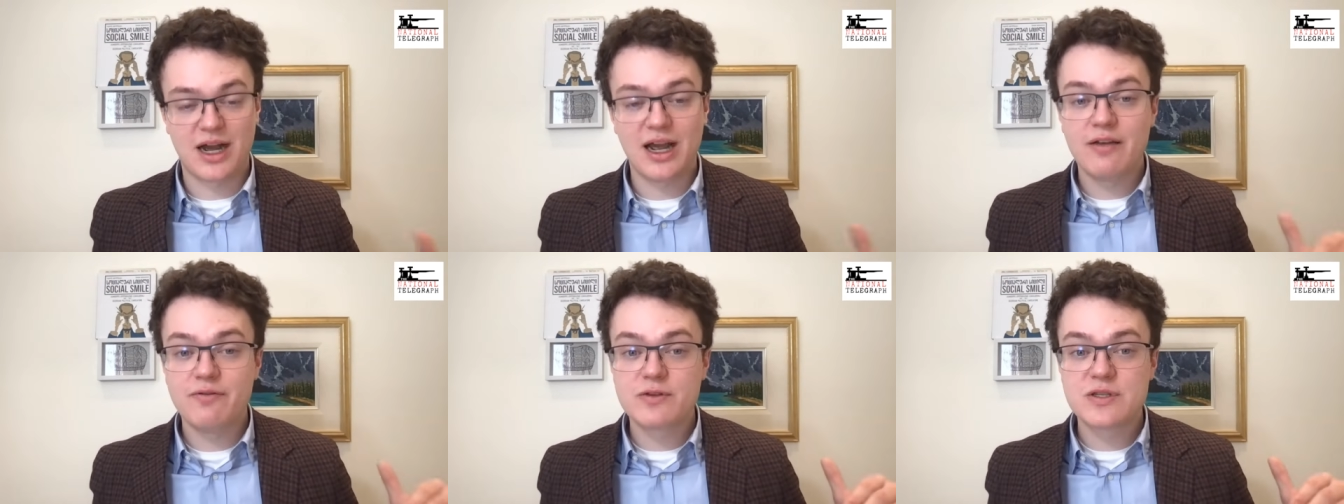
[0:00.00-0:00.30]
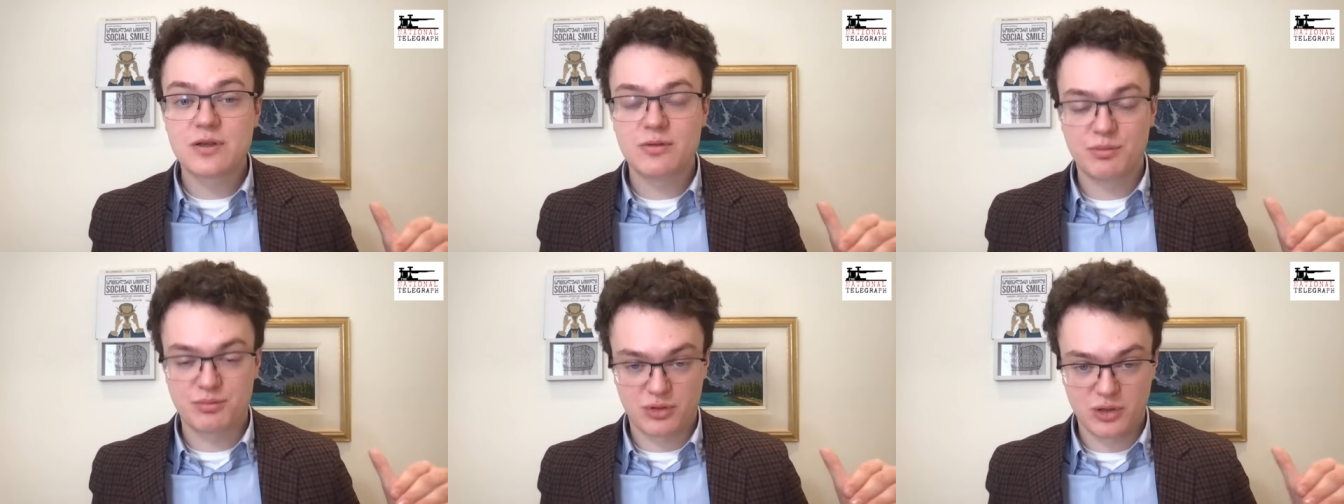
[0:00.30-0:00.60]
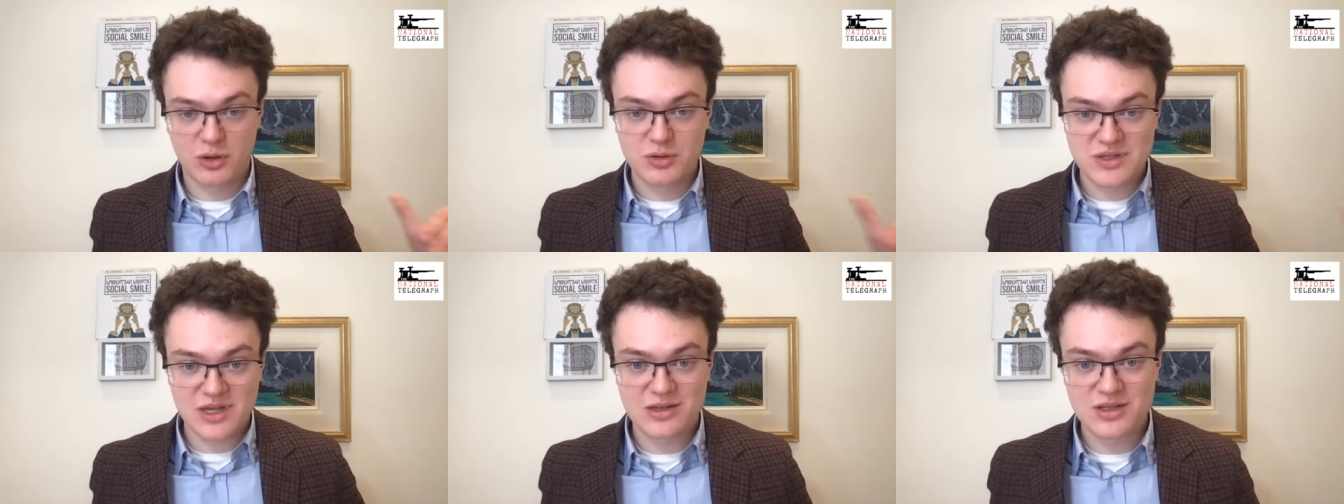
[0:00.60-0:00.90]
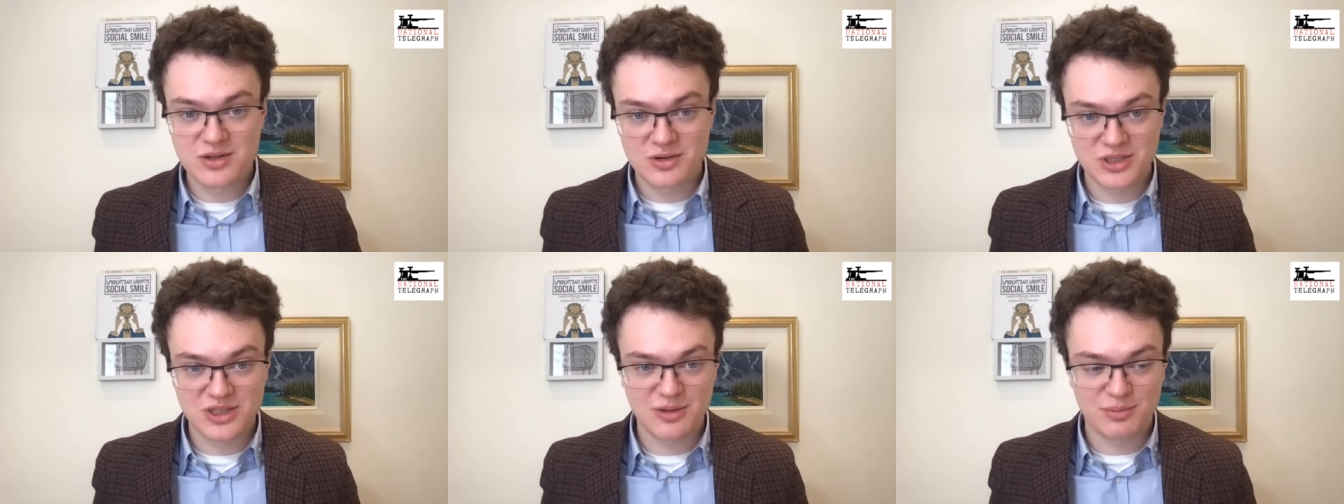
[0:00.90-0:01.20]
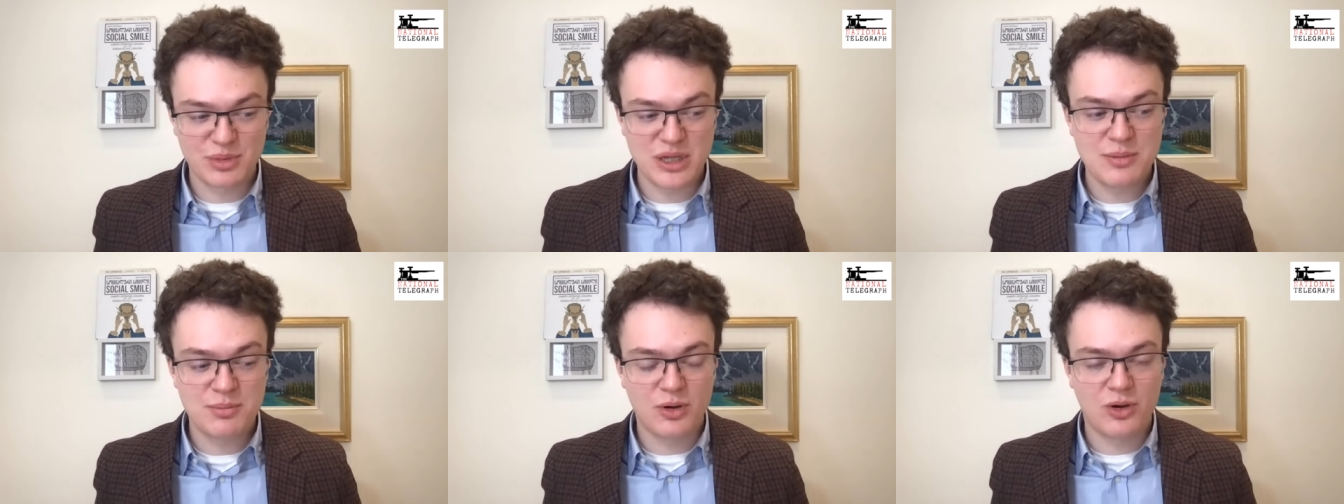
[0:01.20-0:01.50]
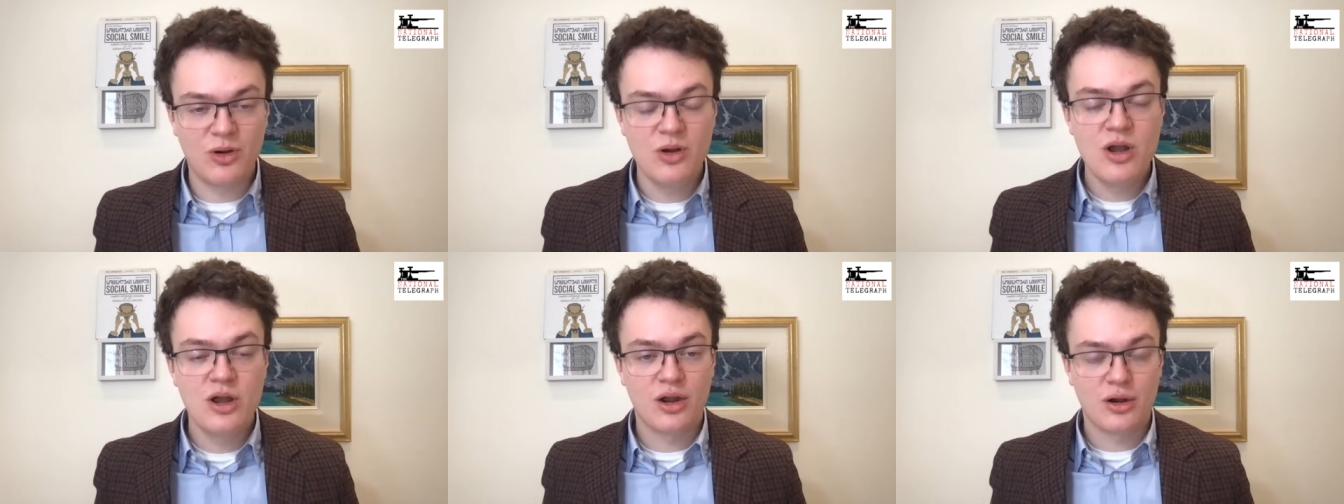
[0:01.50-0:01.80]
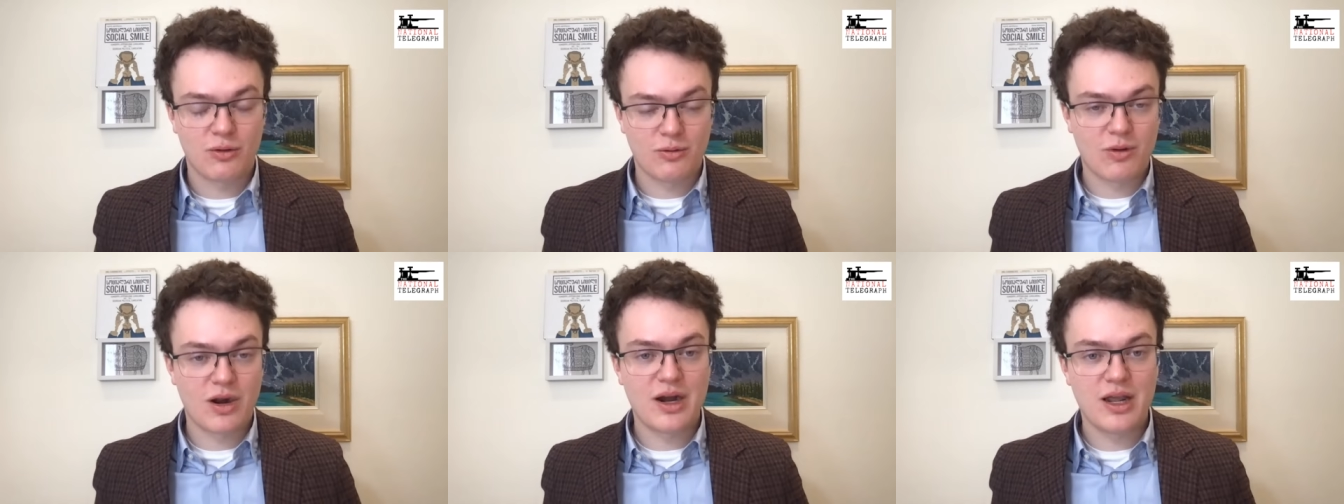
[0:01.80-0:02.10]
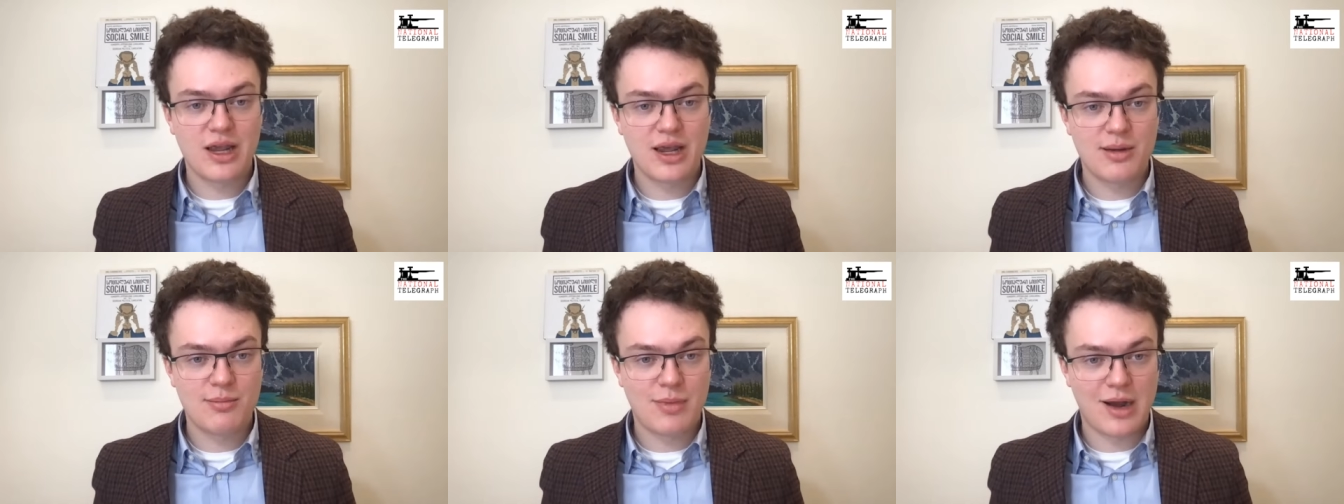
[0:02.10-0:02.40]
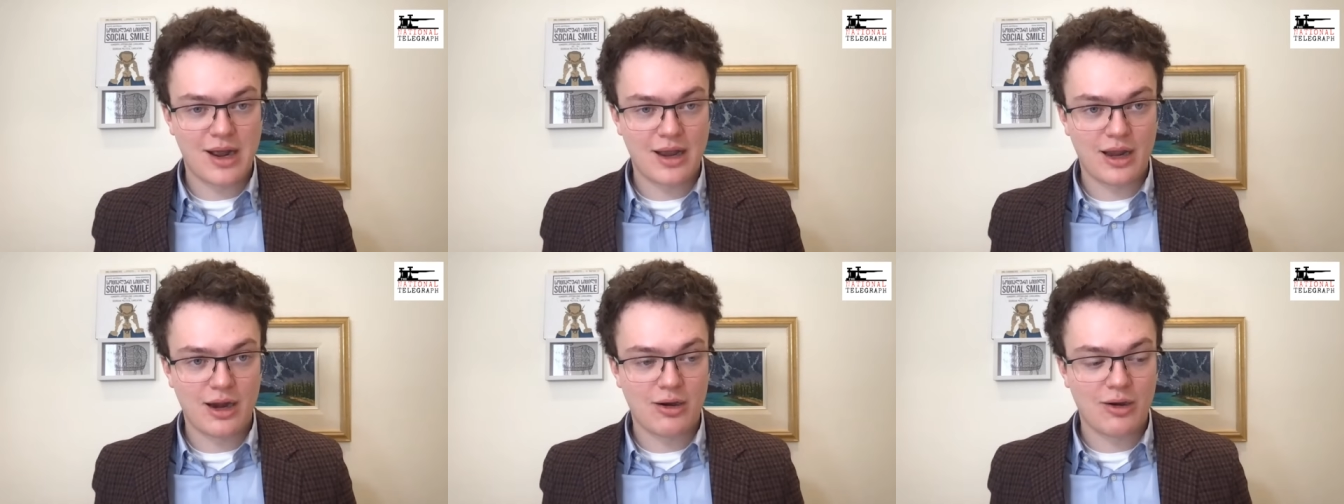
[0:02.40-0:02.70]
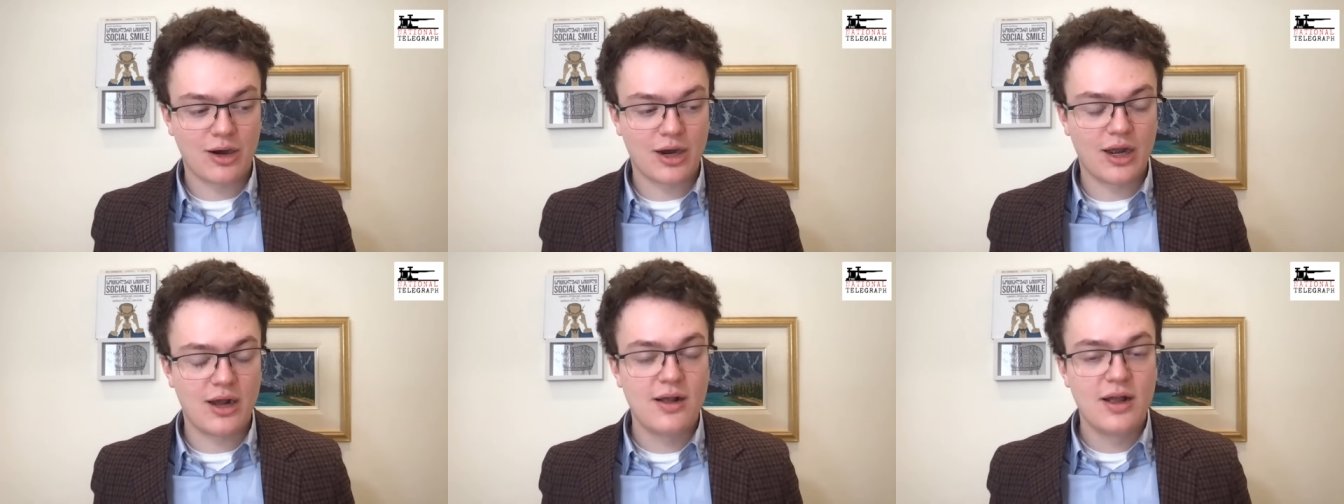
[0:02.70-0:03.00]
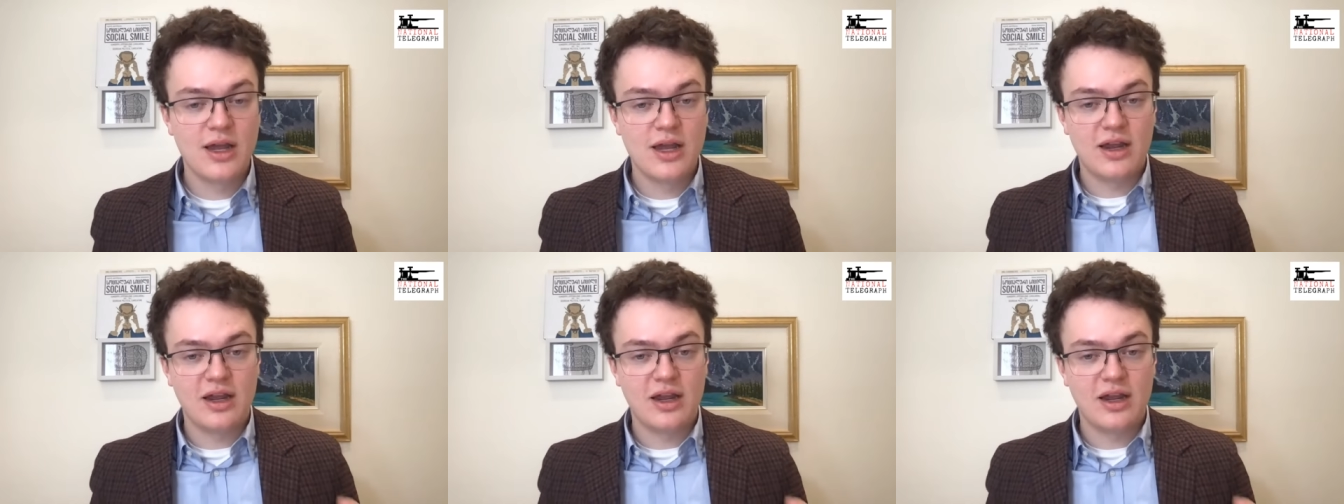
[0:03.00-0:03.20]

I have some pro-censorship people running in my area.